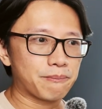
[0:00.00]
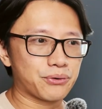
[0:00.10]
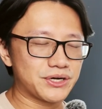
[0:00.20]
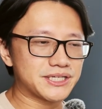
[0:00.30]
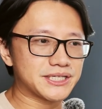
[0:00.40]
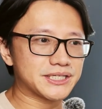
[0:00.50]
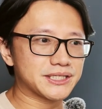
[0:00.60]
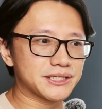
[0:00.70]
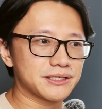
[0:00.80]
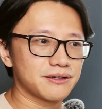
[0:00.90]

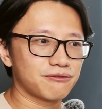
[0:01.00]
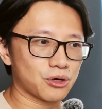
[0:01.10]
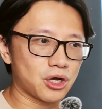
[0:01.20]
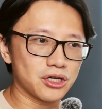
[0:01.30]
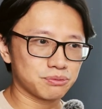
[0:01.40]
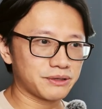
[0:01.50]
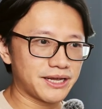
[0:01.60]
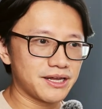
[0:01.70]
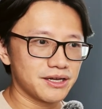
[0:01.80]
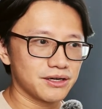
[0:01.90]
prints for
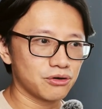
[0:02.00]
cosplay,